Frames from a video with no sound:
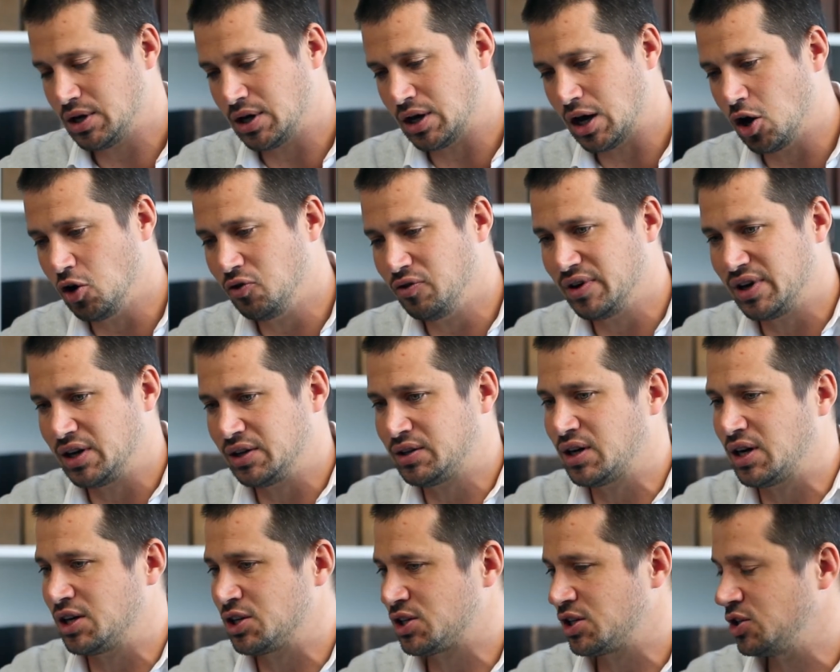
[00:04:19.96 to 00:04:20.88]
over a
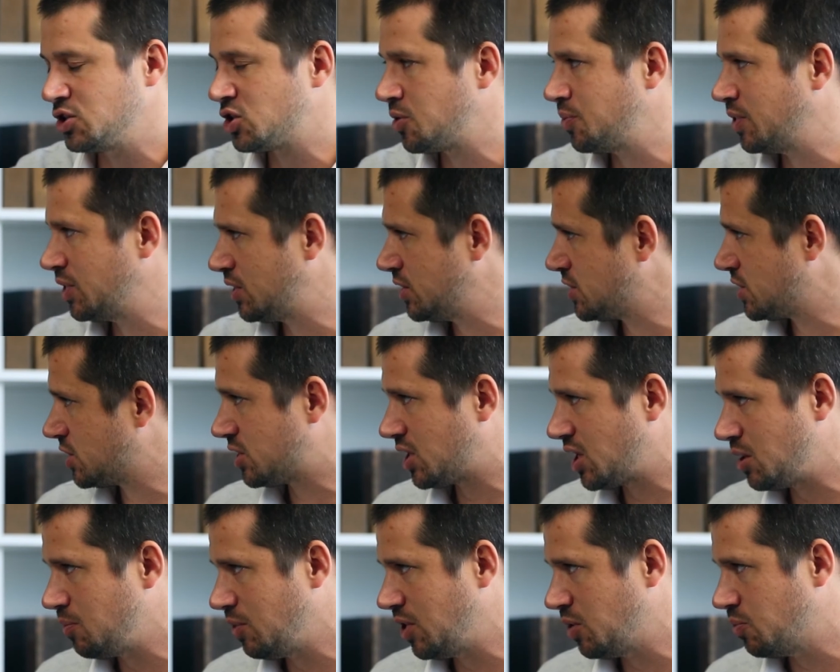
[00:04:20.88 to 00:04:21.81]
trust instrument is
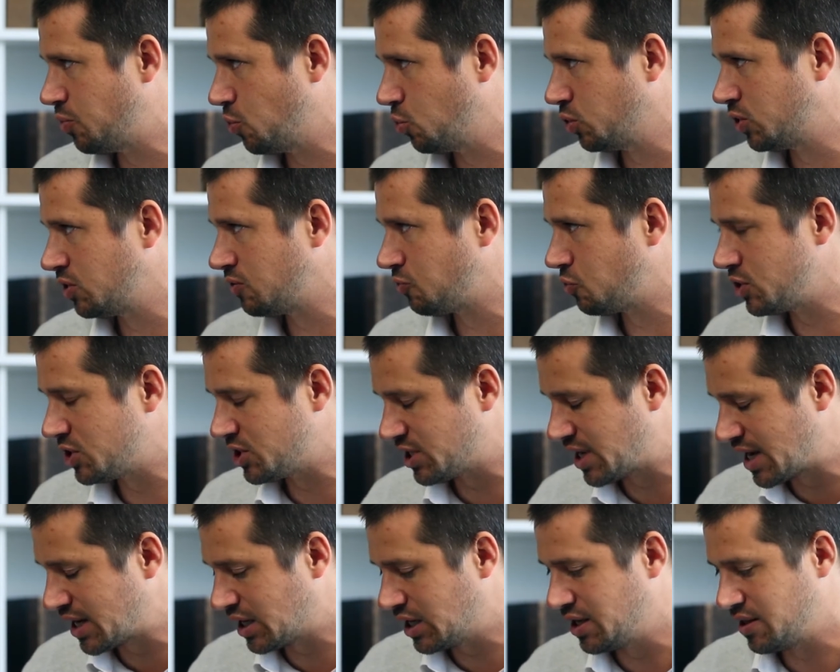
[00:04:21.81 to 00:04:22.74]
extremely important for
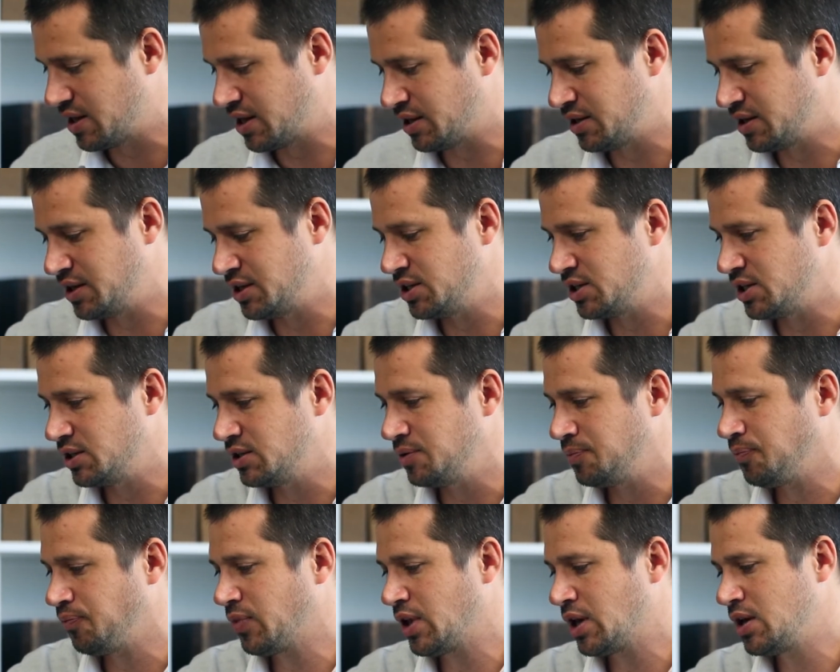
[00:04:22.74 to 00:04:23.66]
exactly that reason.
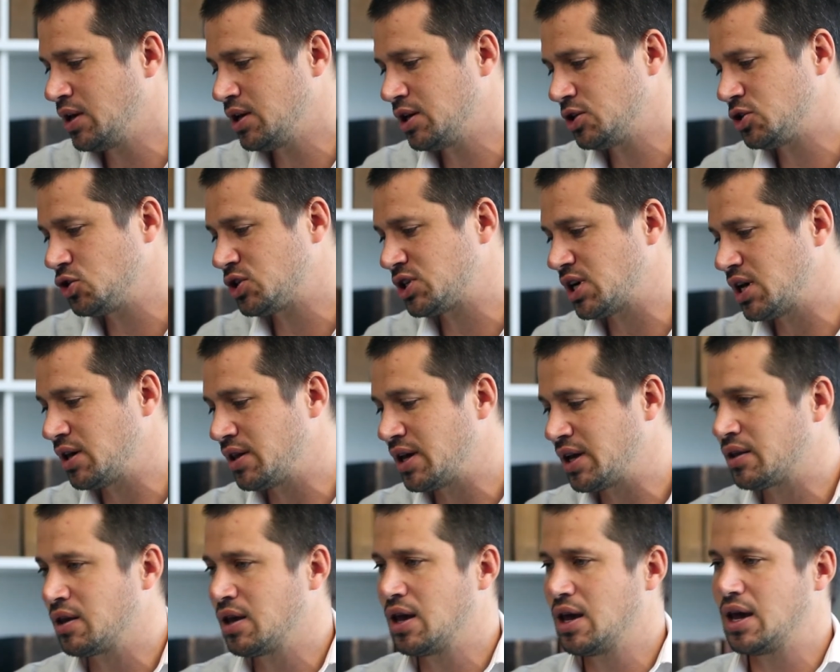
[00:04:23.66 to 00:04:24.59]
It's to say
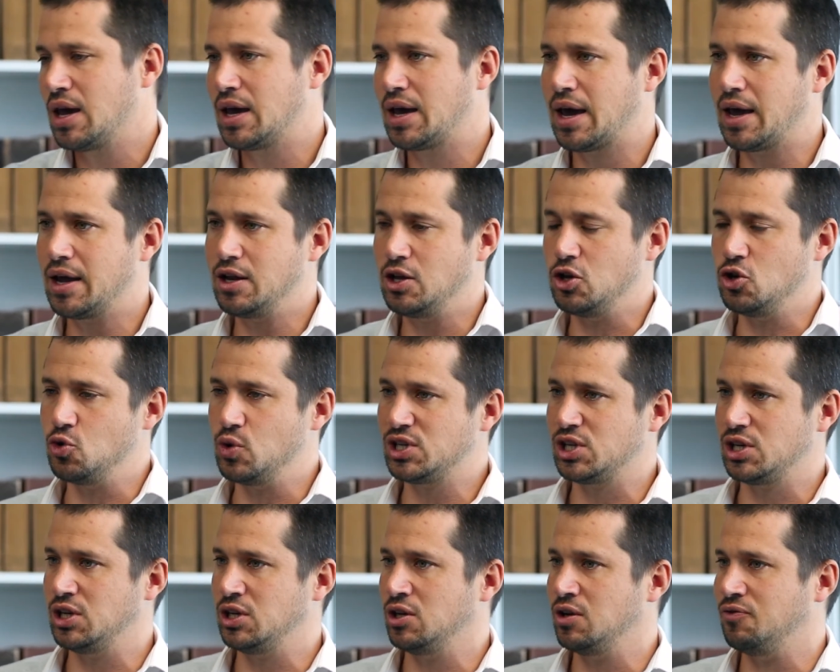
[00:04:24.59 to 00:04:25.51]
that, can you as
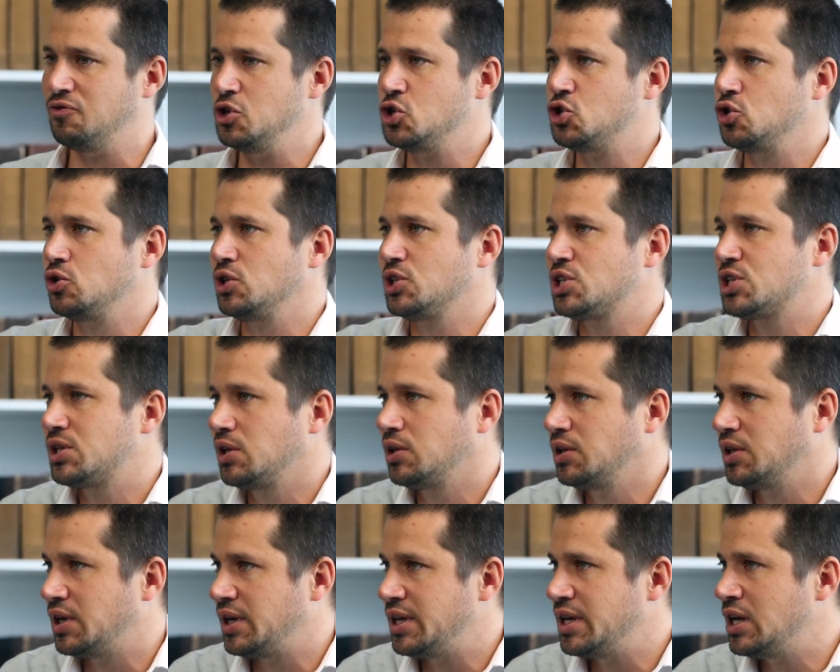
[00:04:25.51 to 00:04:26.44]
an individual
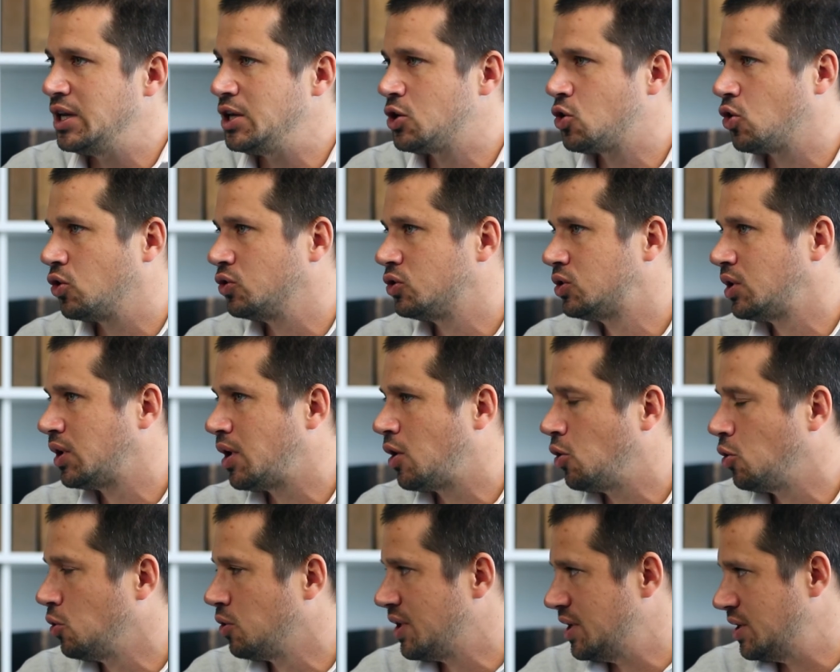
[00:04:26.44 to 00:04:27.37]
still really
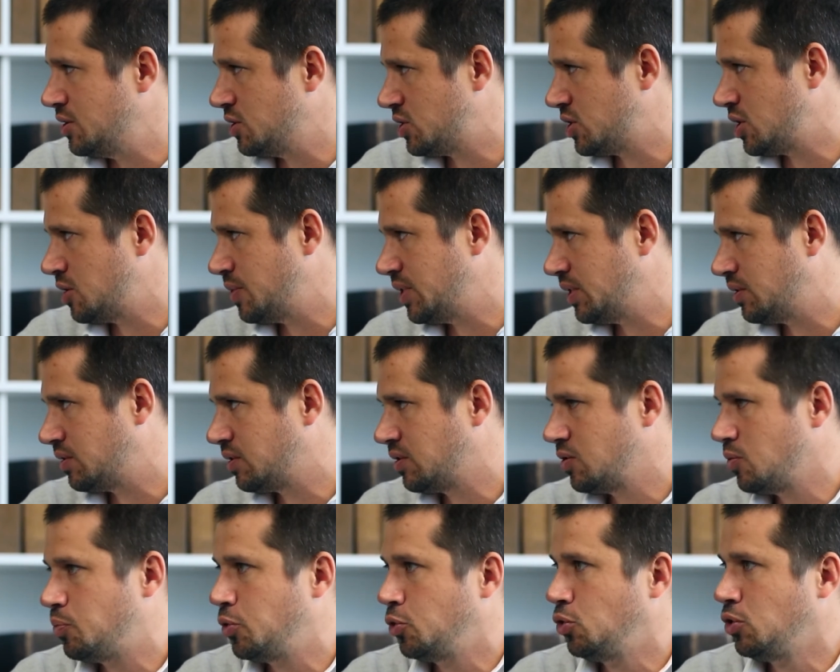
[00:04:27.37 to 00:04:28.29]
control the instrument,
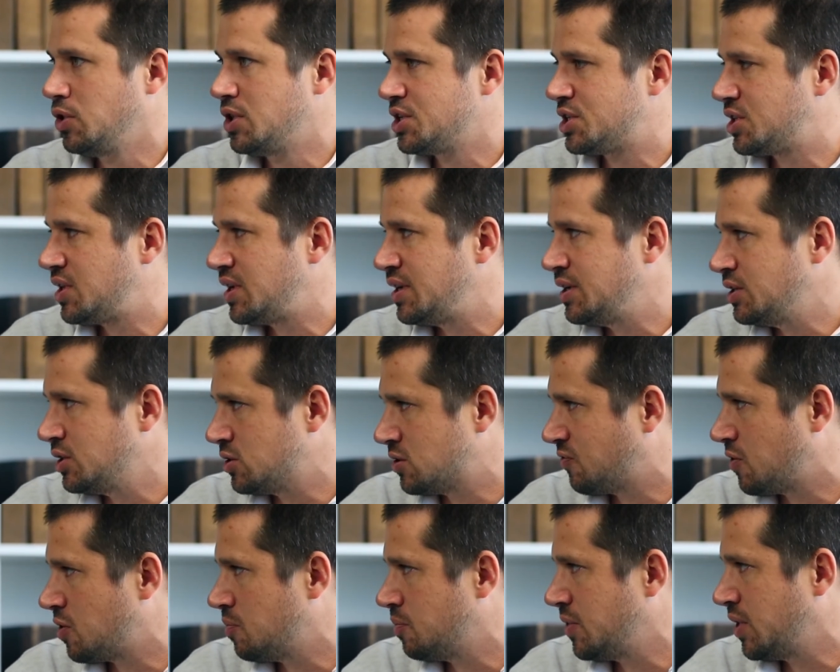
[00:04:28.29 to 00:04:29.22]
pull the strings
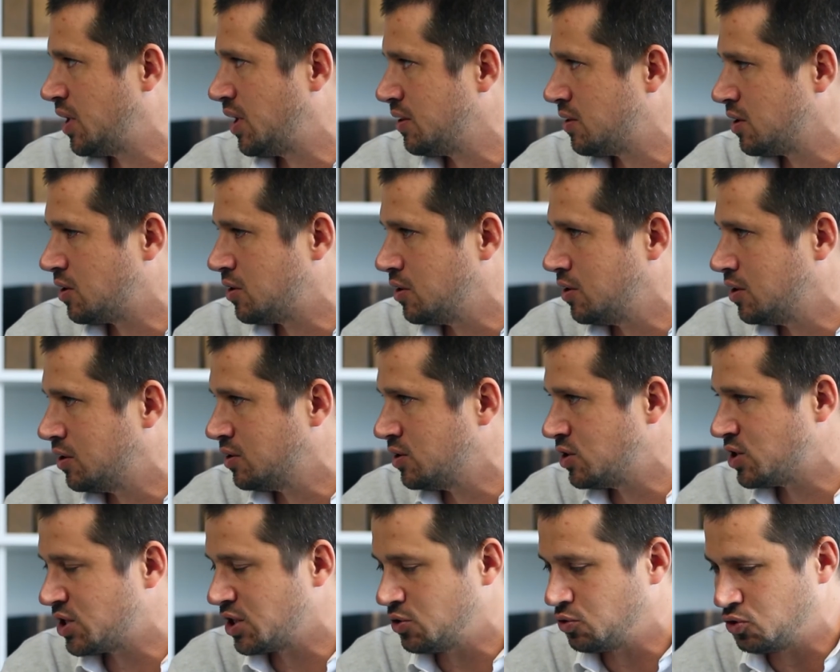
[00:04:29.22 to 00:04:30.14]
from behind the curtain,
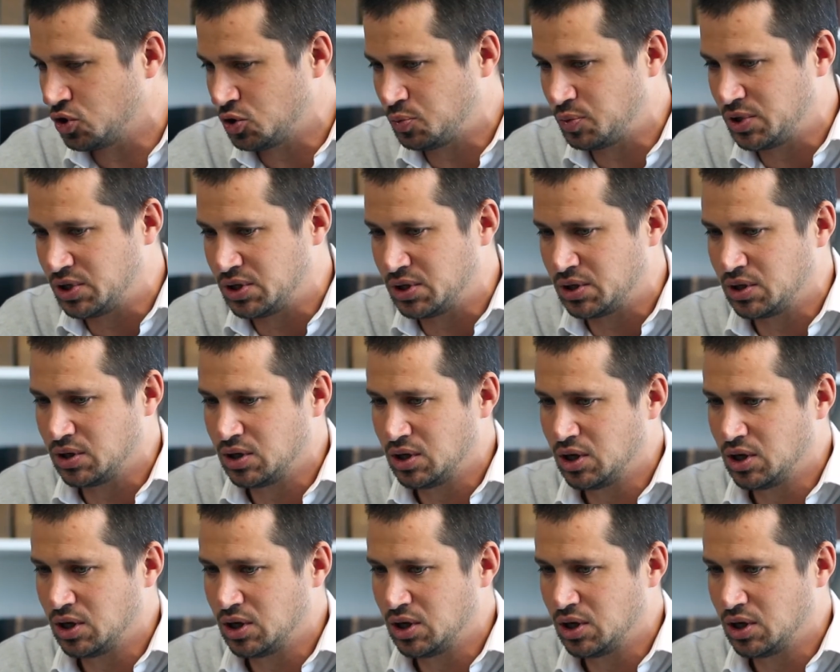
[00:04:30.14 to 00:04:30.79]
so to speak?